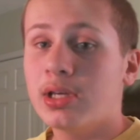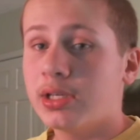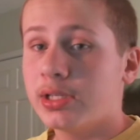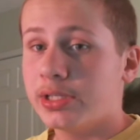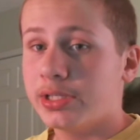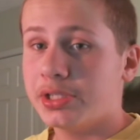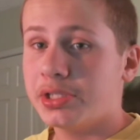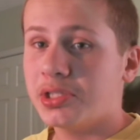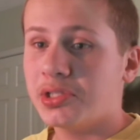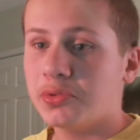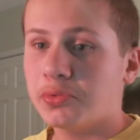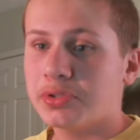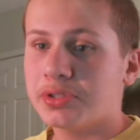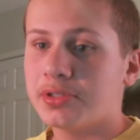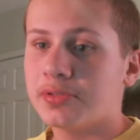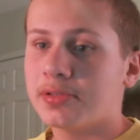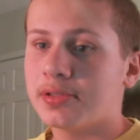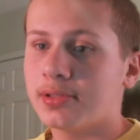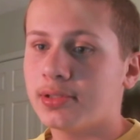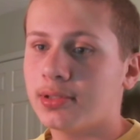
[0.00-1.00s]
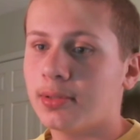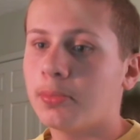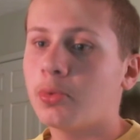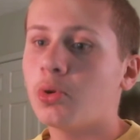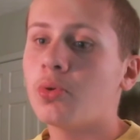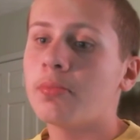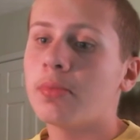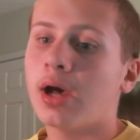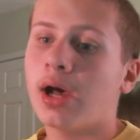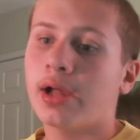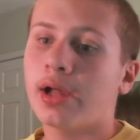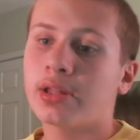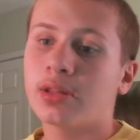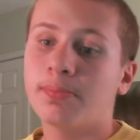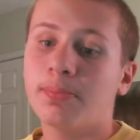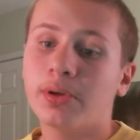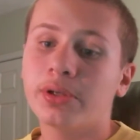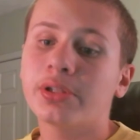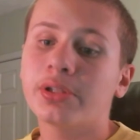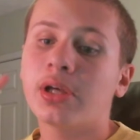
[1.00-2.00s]
he always uses a
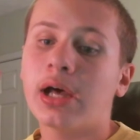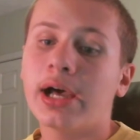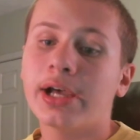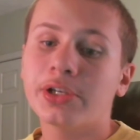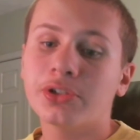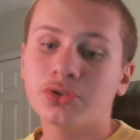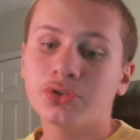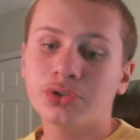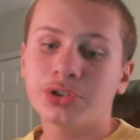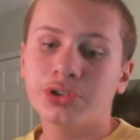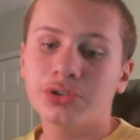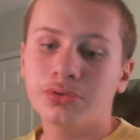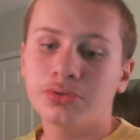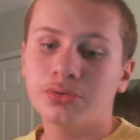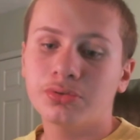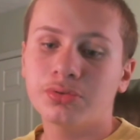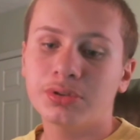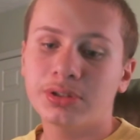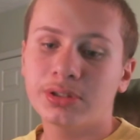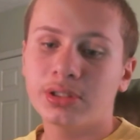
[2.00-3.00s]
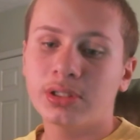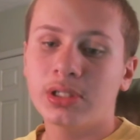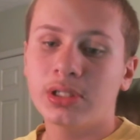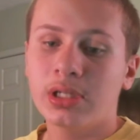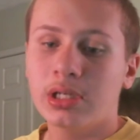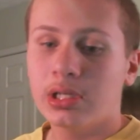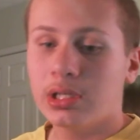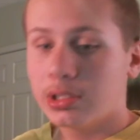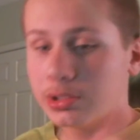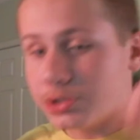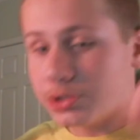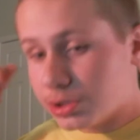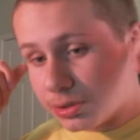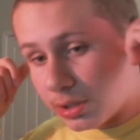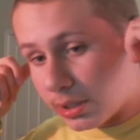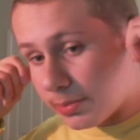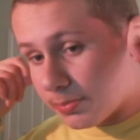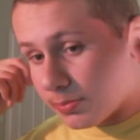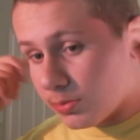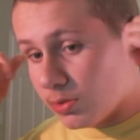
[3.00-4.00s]
boombox, but I usually use
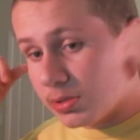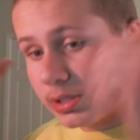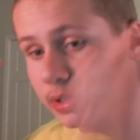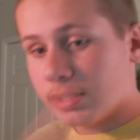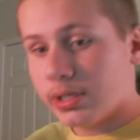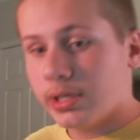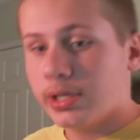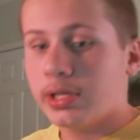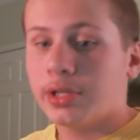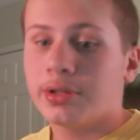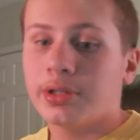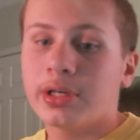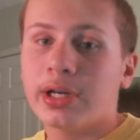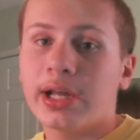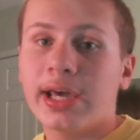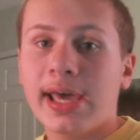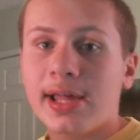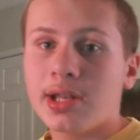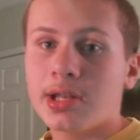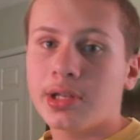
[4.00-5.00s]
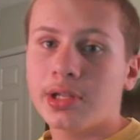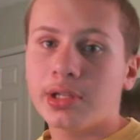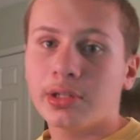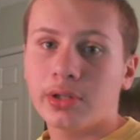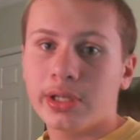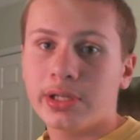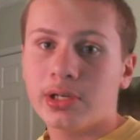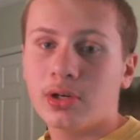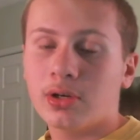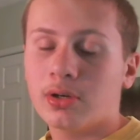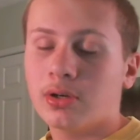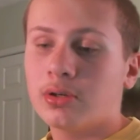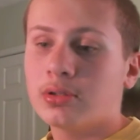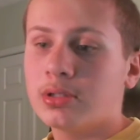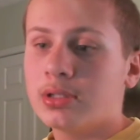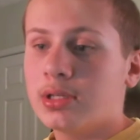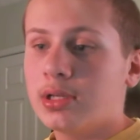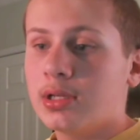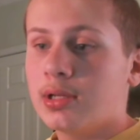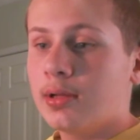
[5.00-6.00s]
just like music in, and then I add it in later.
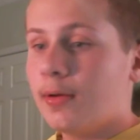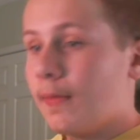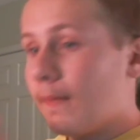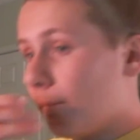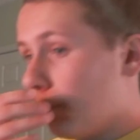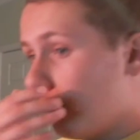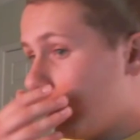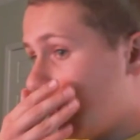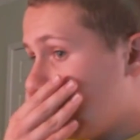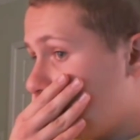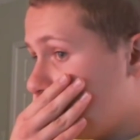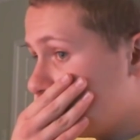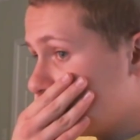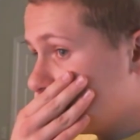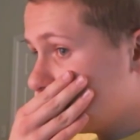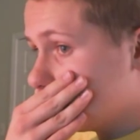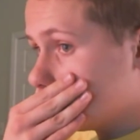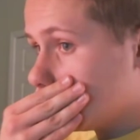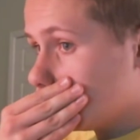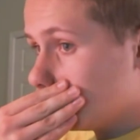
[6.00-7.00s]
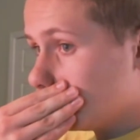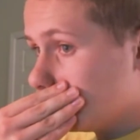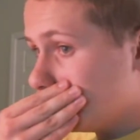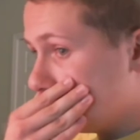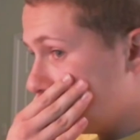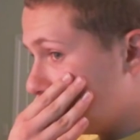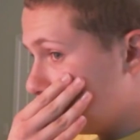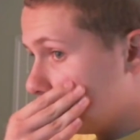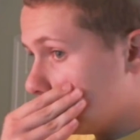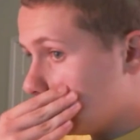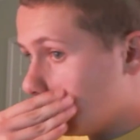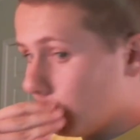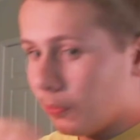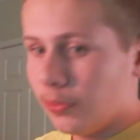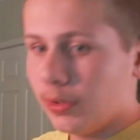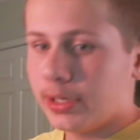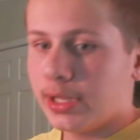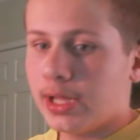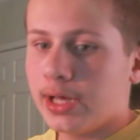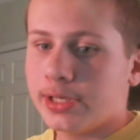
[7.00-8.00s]
But I'll show you
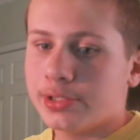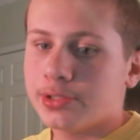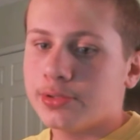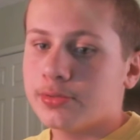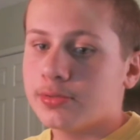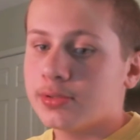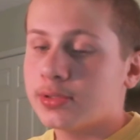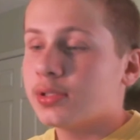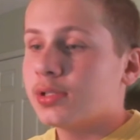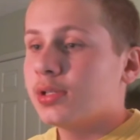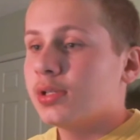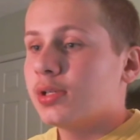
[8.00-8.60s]
what I use,